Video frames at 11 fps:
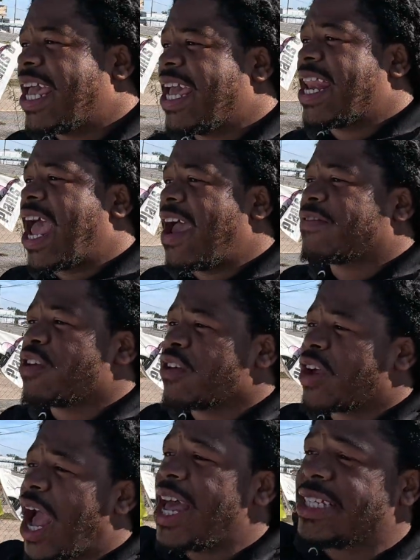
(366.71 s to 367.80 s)
And after
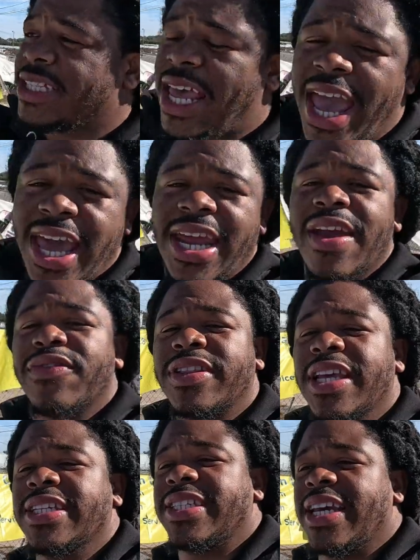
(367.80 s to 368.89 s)
I had
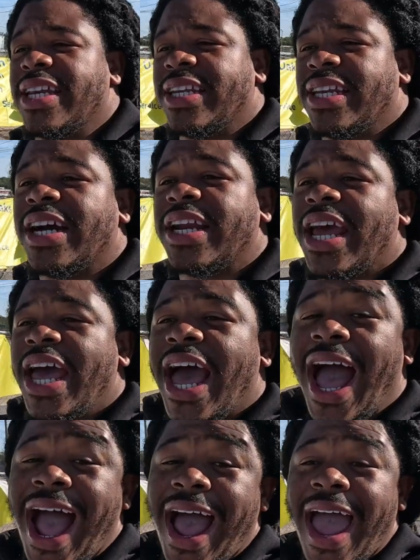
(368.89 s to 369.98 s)
everything said and done,
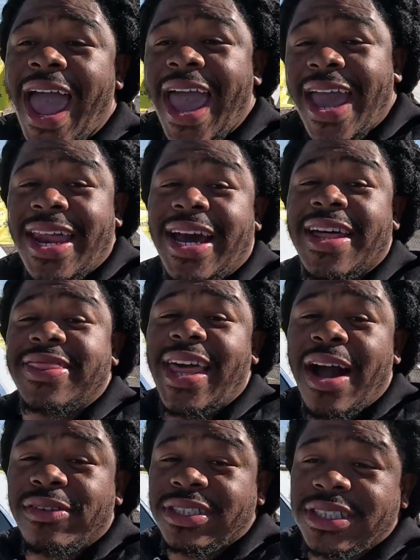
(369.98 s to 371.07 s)
I had
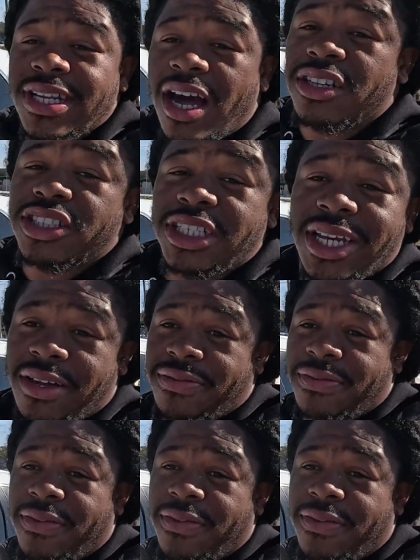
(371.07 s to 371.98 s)
$1,000 left.